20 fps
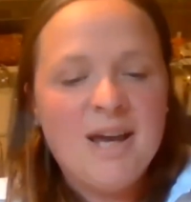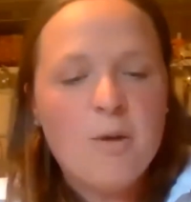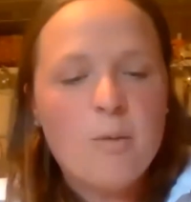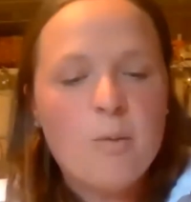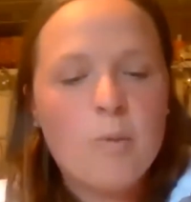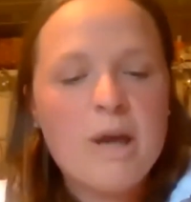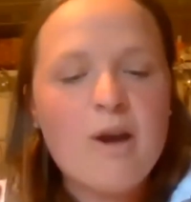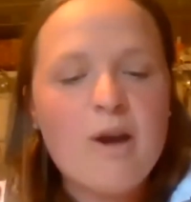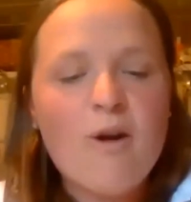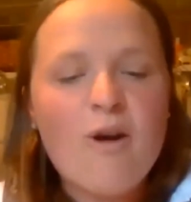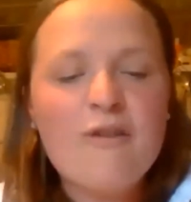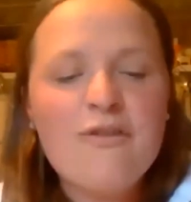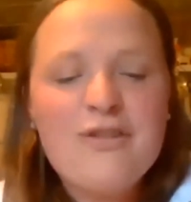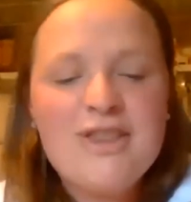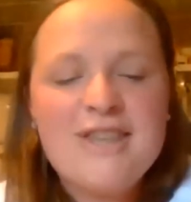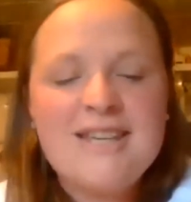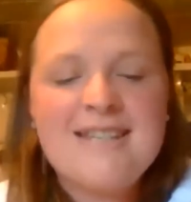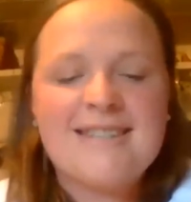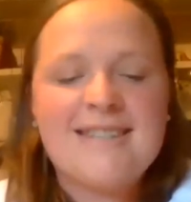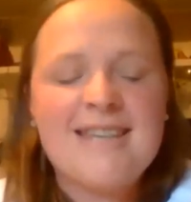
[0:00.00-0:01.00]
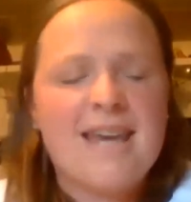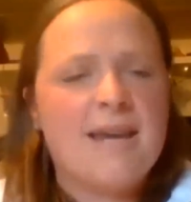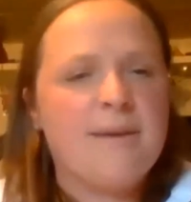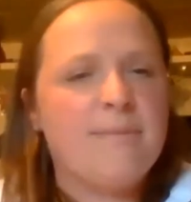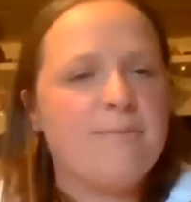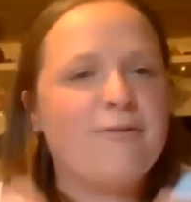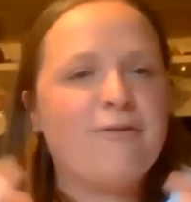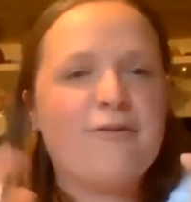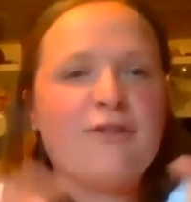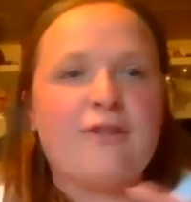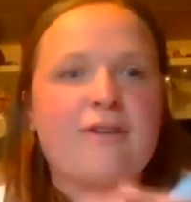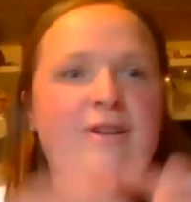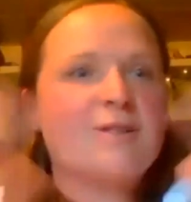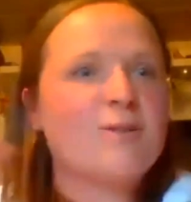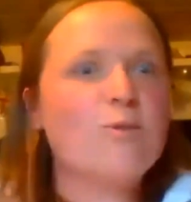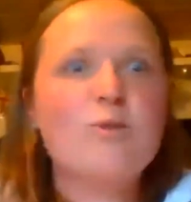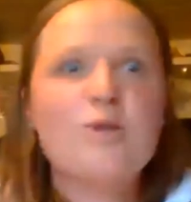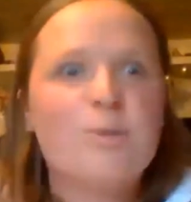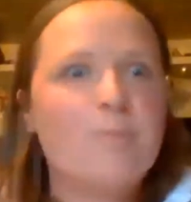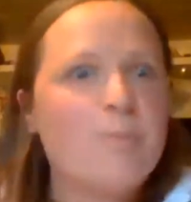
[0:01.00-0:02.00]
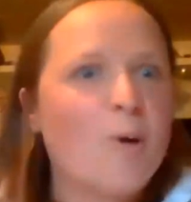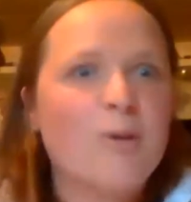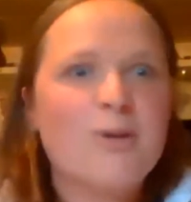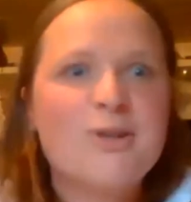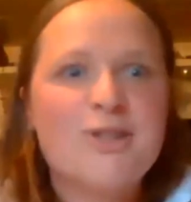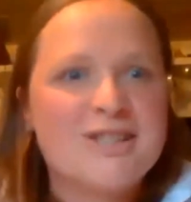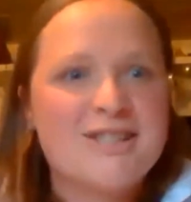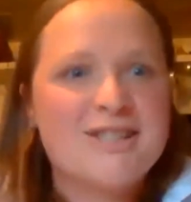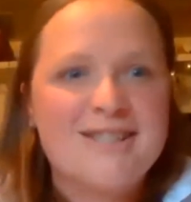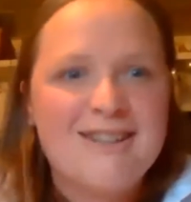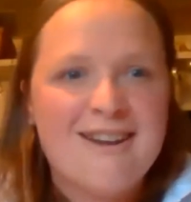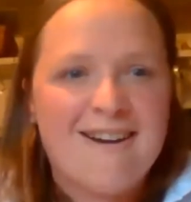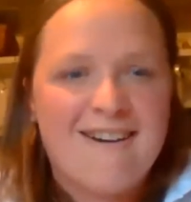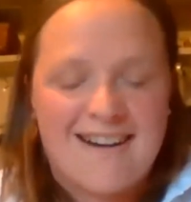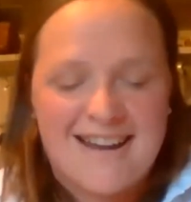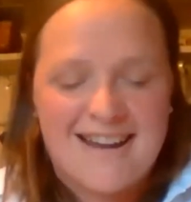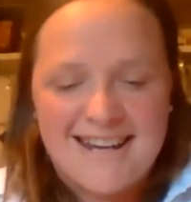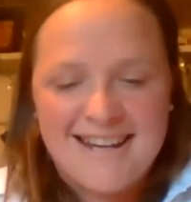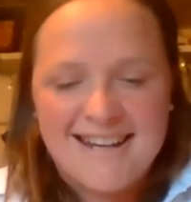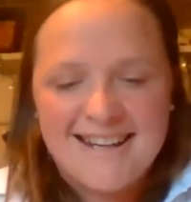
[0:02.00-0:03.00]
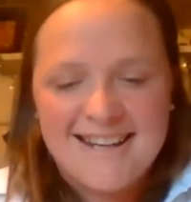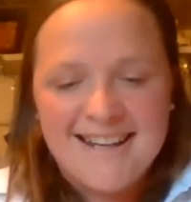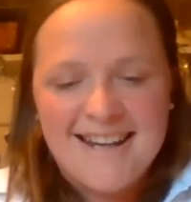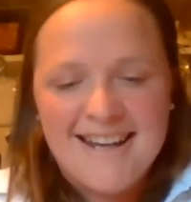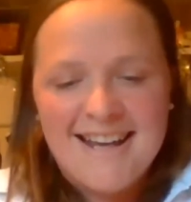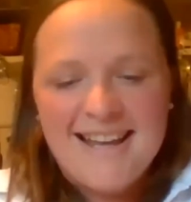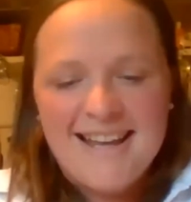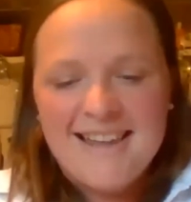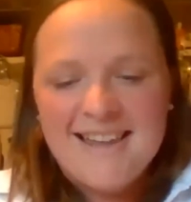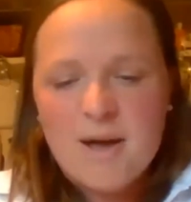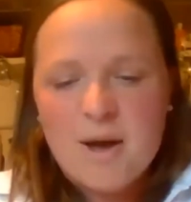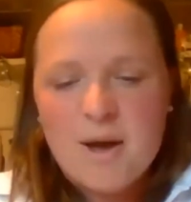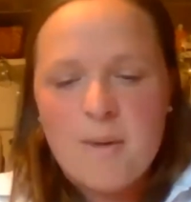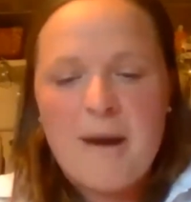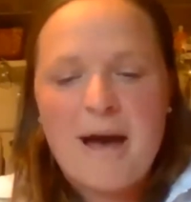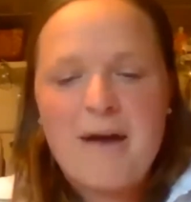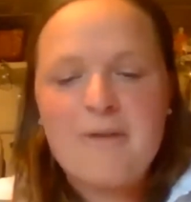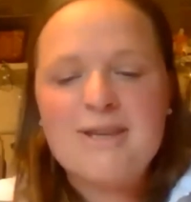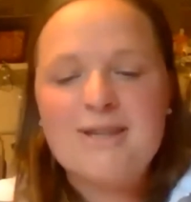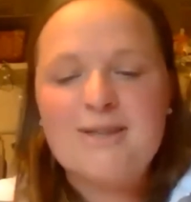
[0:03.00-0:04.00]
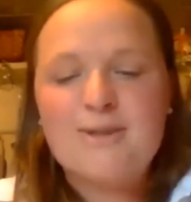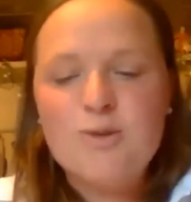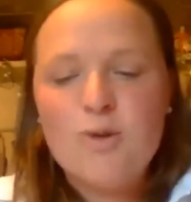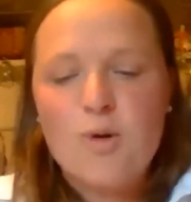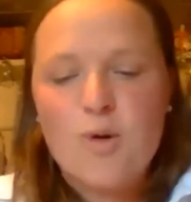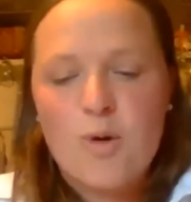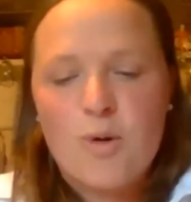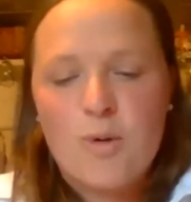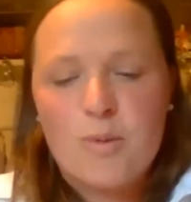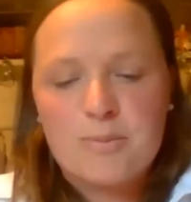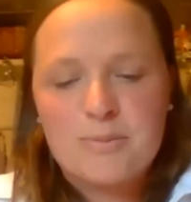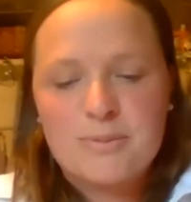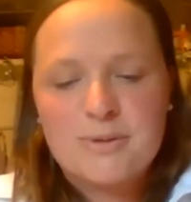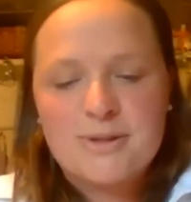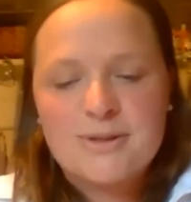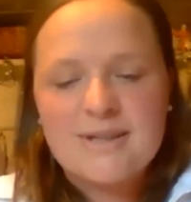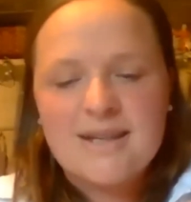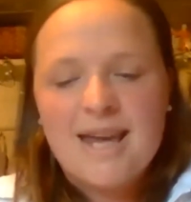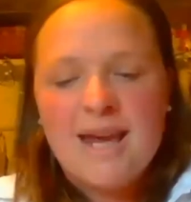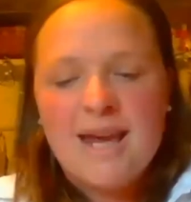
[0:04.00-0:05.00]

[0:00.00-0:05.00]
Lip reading: We offer this theme for us all to ponder tonight about these norms.